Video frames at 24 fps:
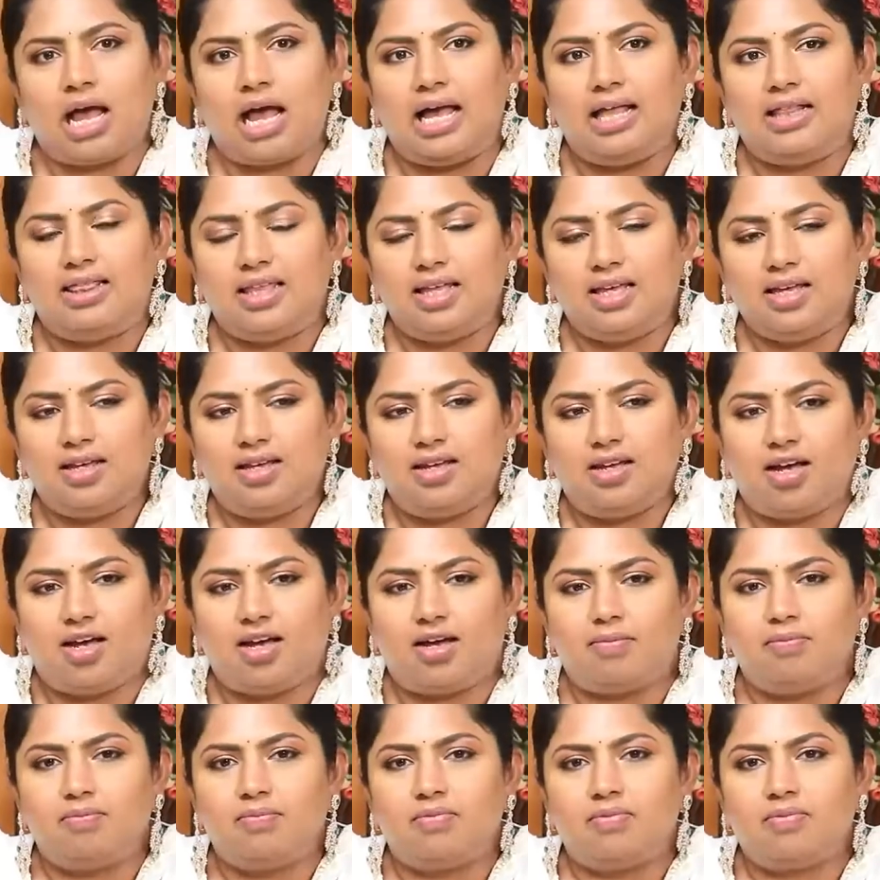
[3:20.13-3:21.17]
I think
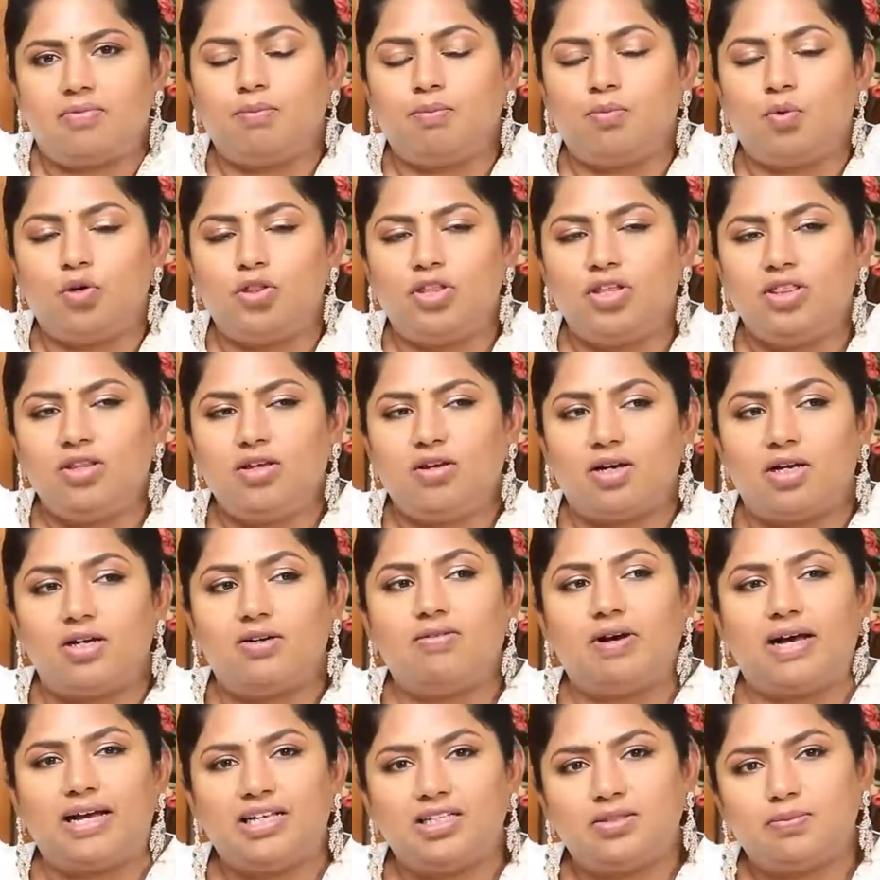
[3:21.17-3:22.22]
more than the
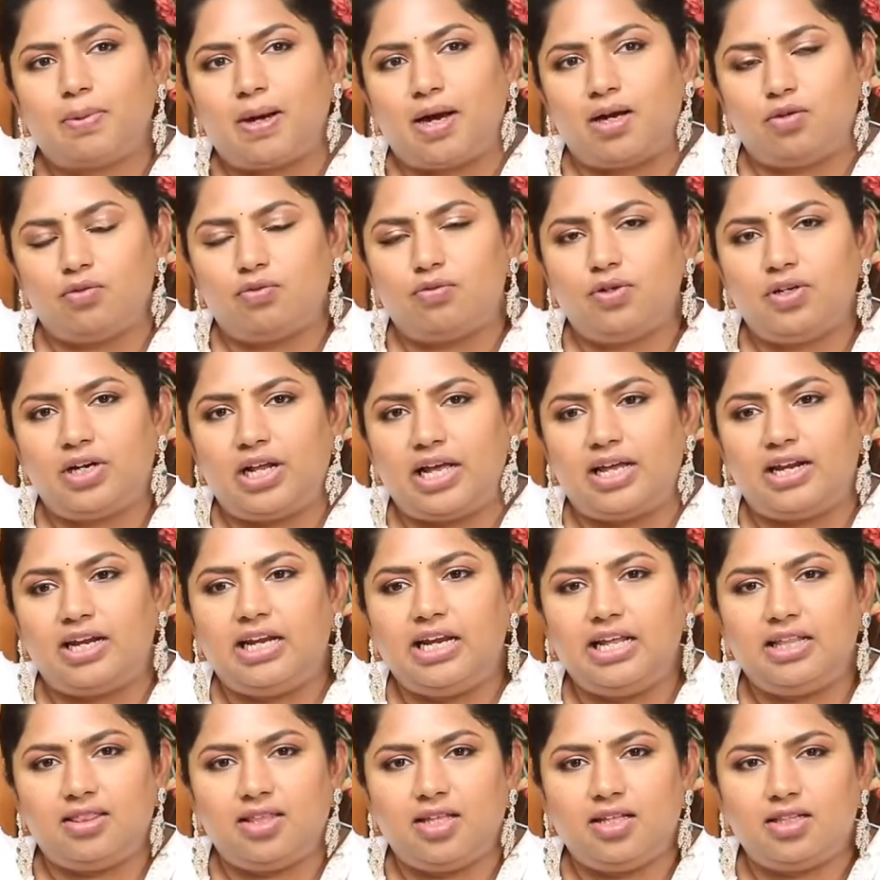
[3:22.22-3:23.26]
advice part of it, I
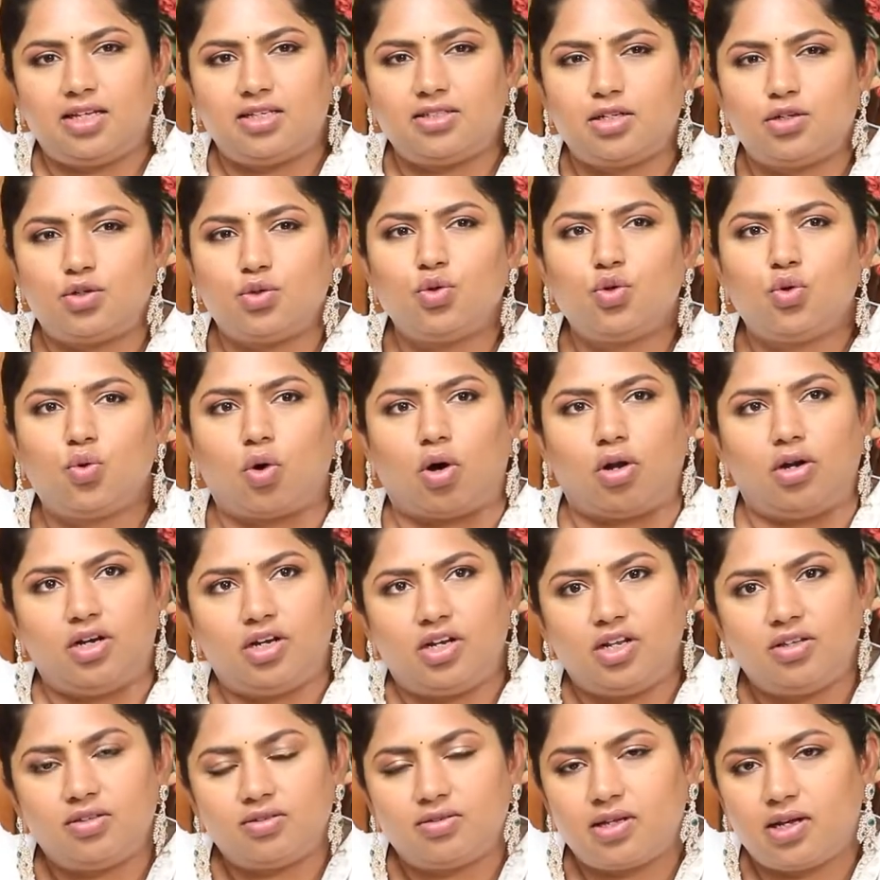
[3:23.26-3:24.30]
really think there are two
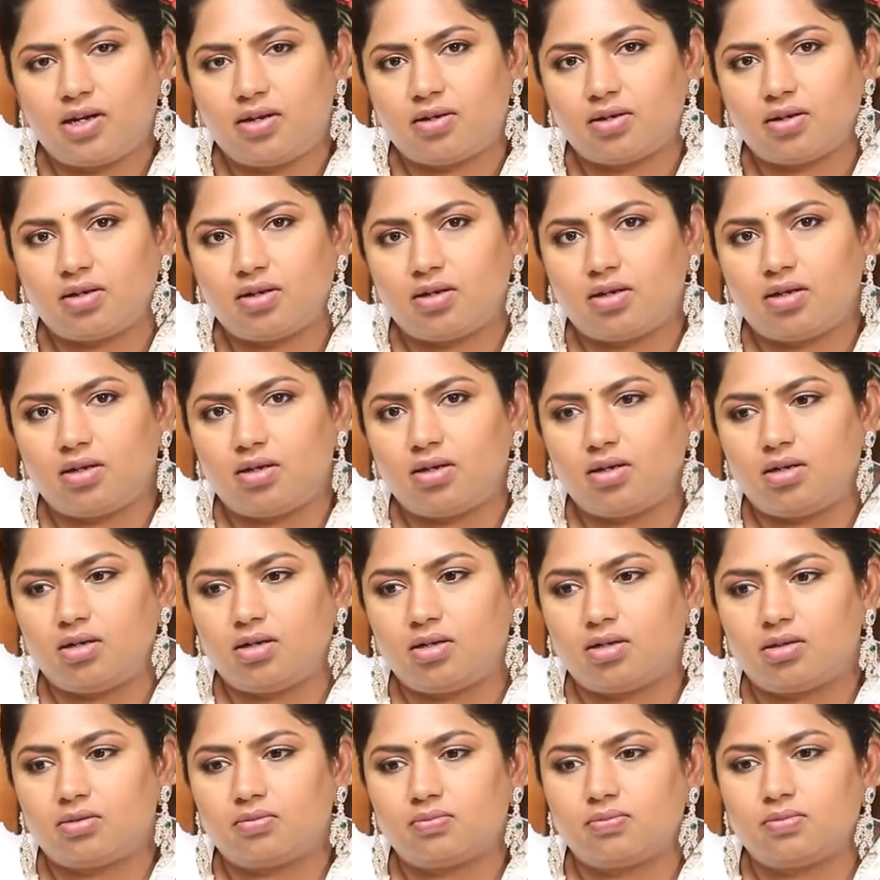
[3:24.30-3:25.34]
qualities that
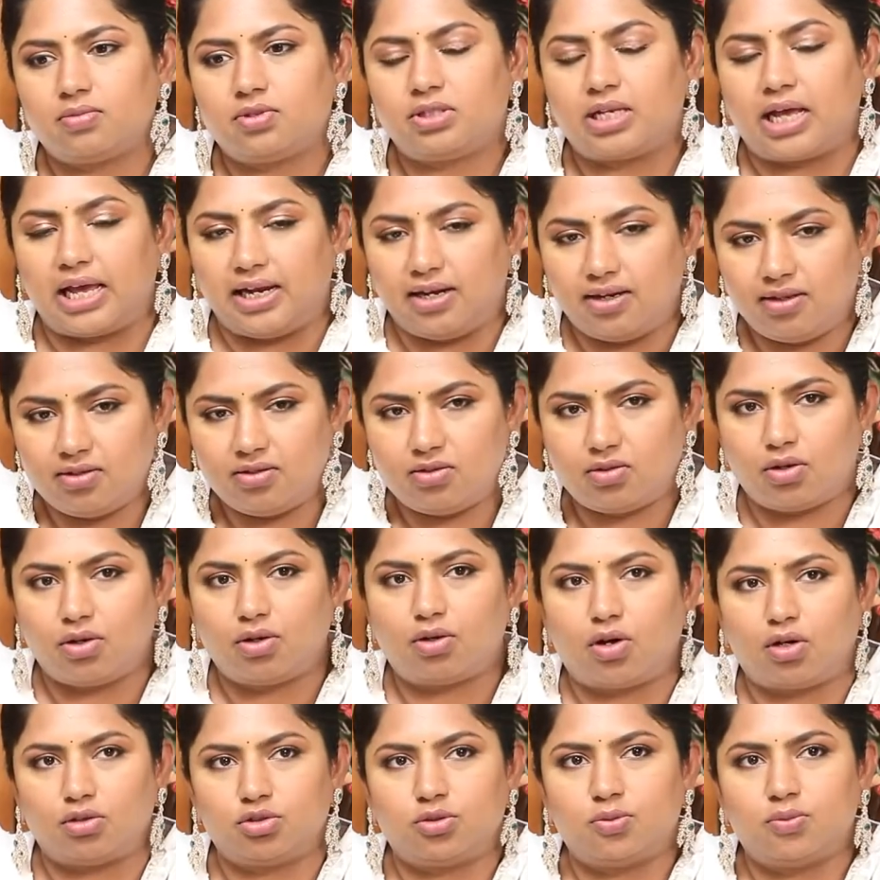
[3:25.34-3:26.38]
a stylist or
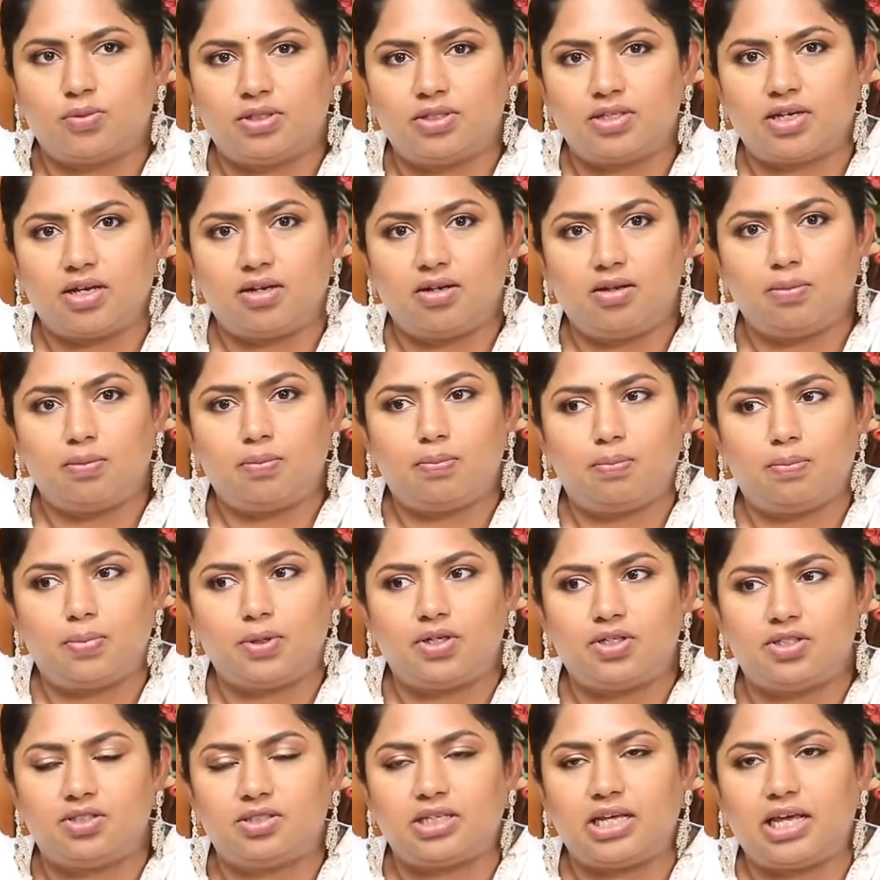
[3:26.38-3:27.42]
a costume designer
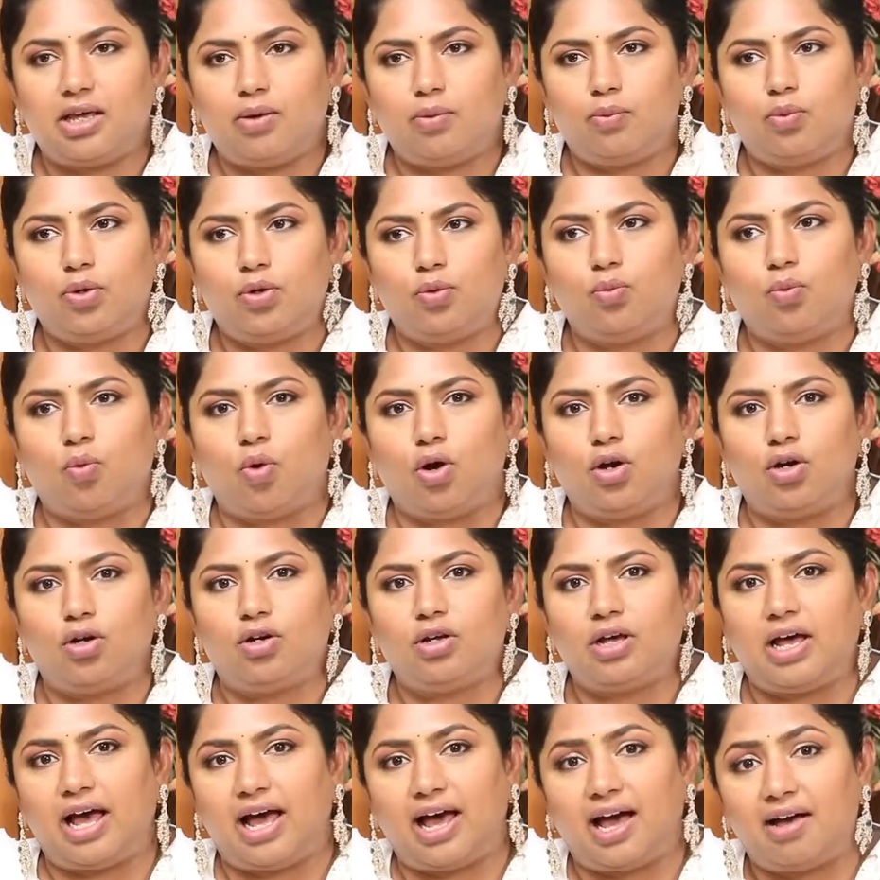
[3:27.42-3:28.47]
per se would
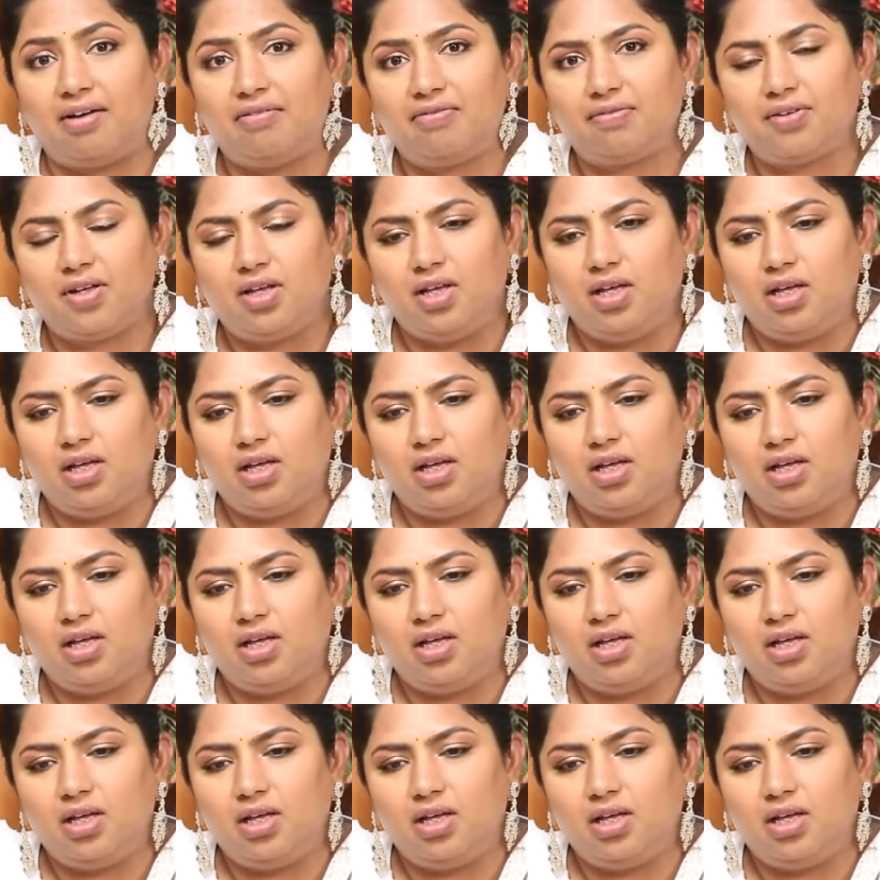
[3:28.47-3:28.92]
want to have.